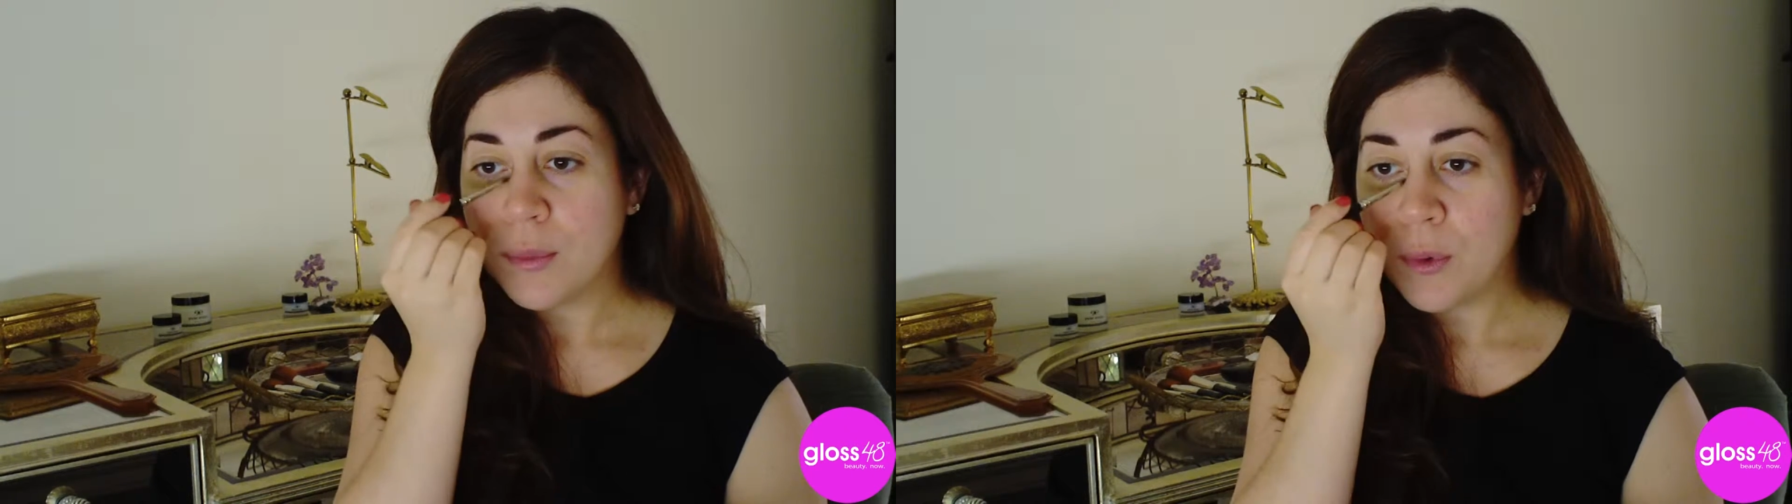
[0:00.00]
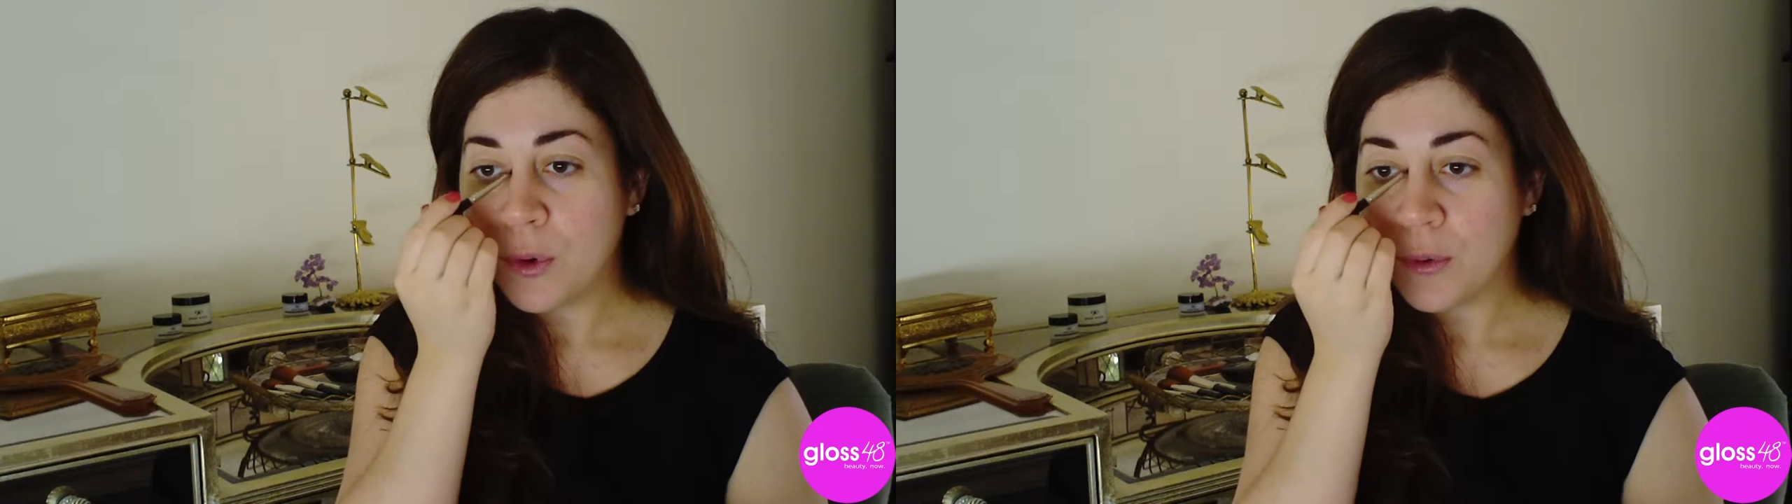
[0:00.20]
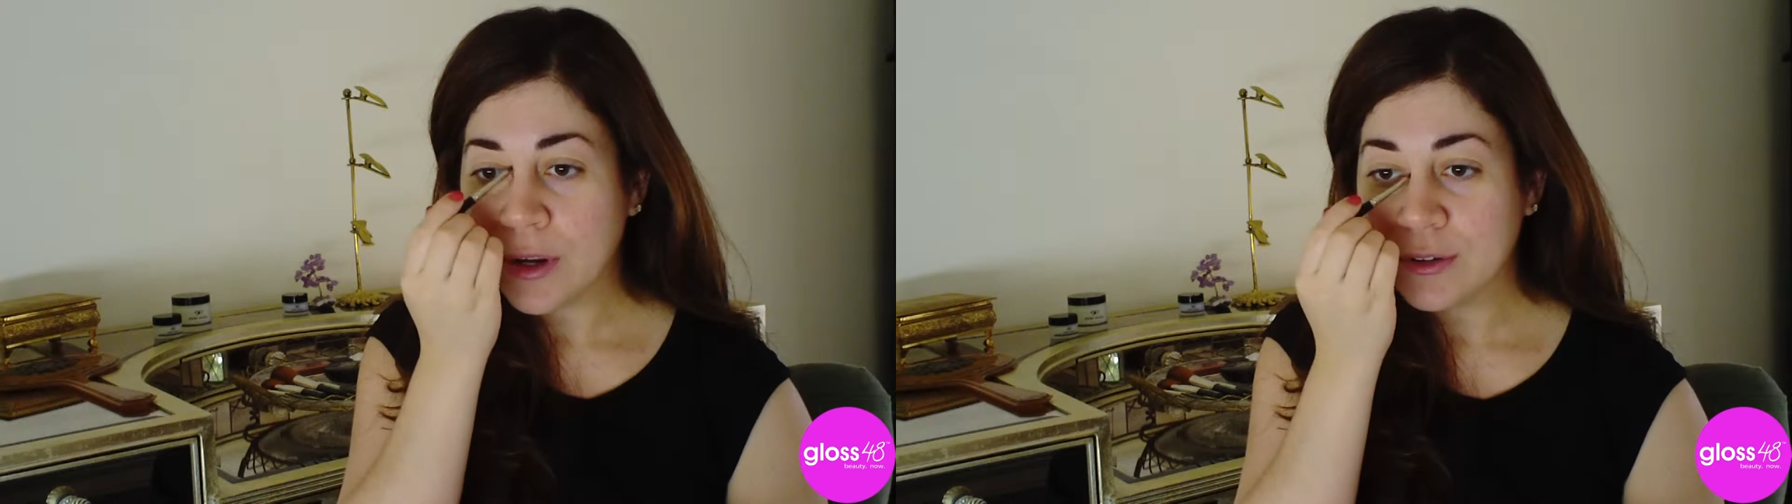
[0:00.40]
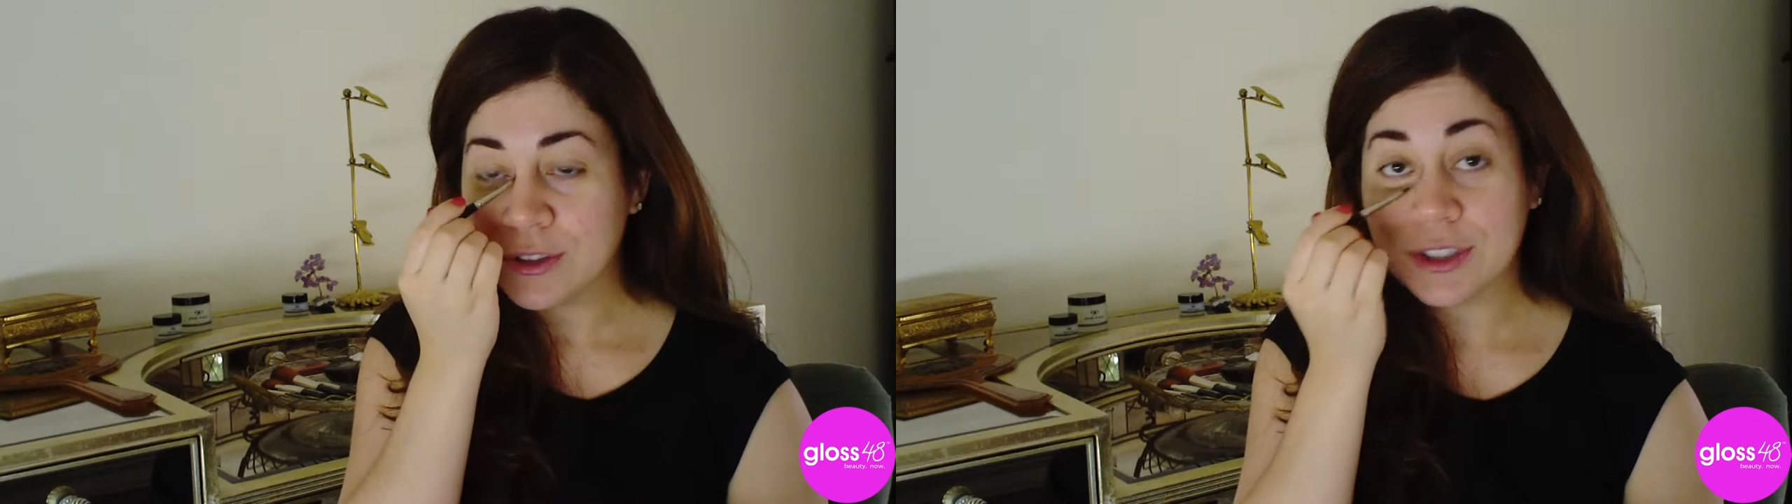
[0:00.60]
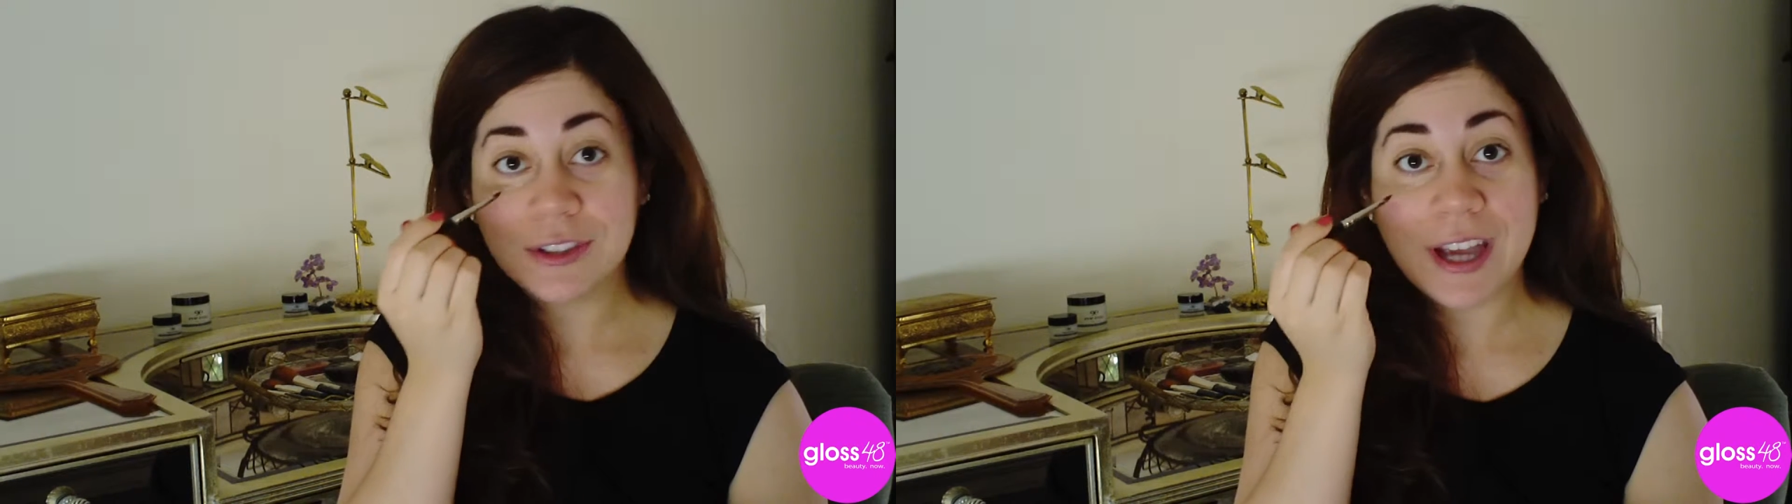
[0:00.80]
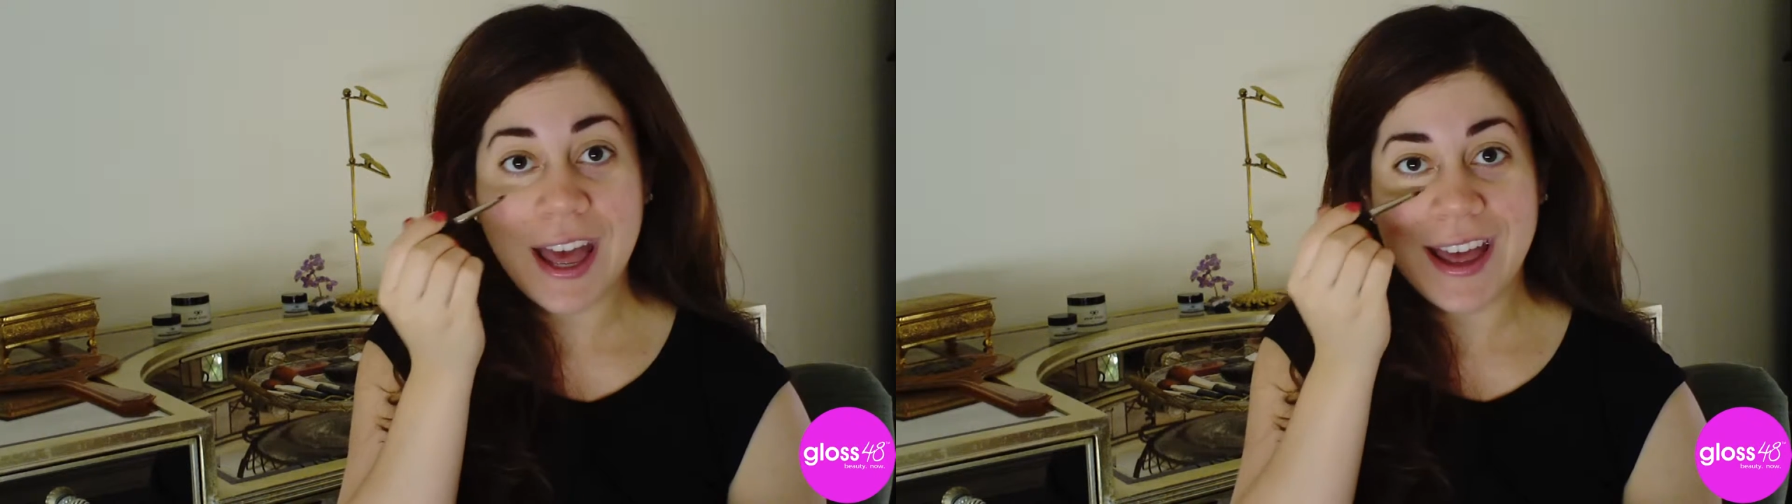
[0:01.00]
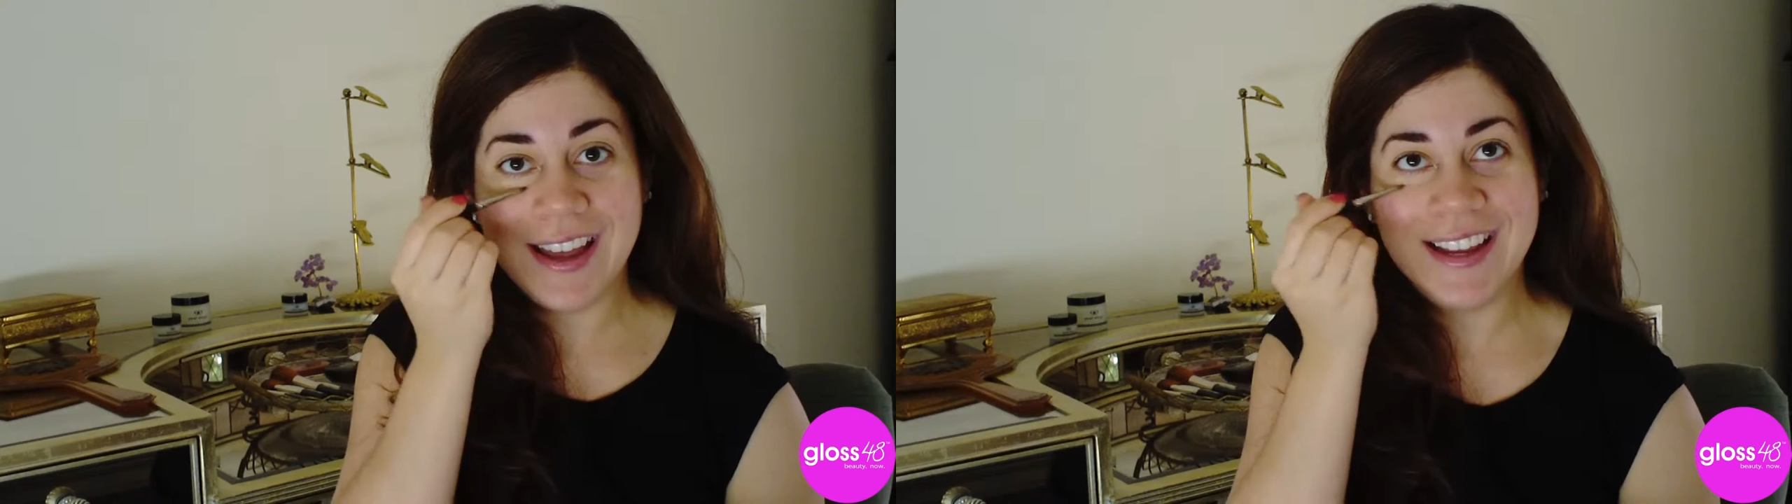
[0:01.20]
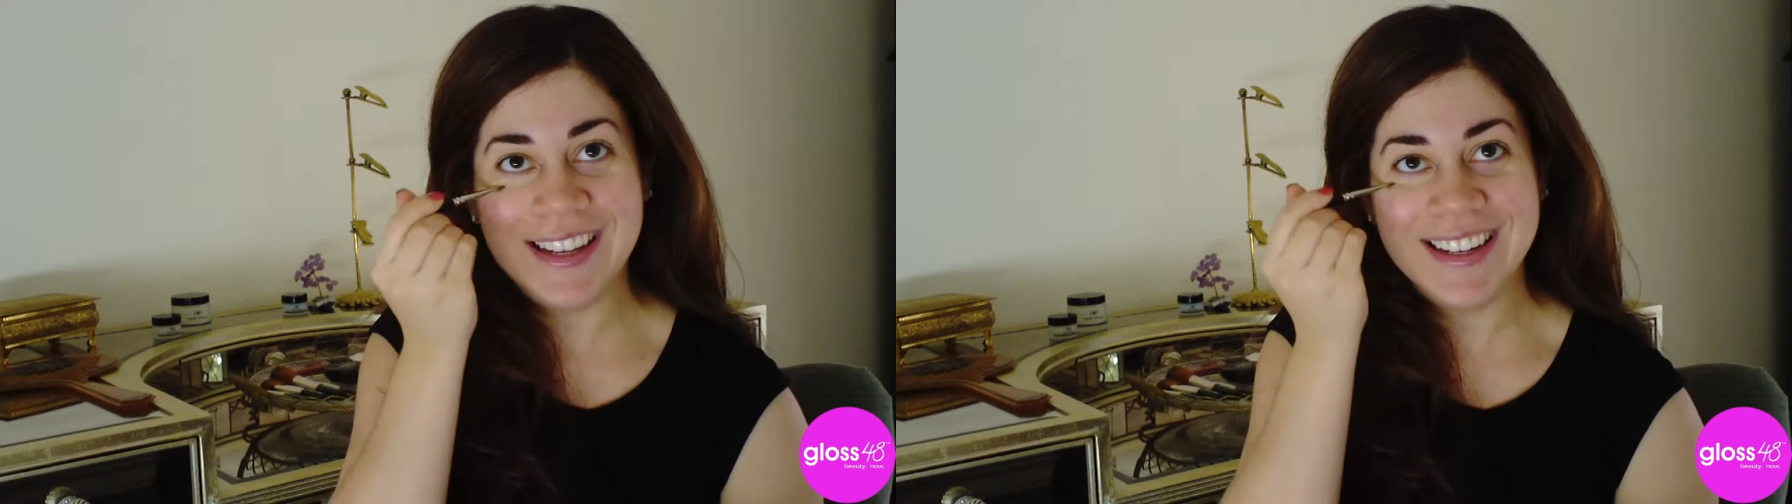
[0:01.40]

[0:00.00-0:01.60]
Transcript: the more wrinkles you'll get.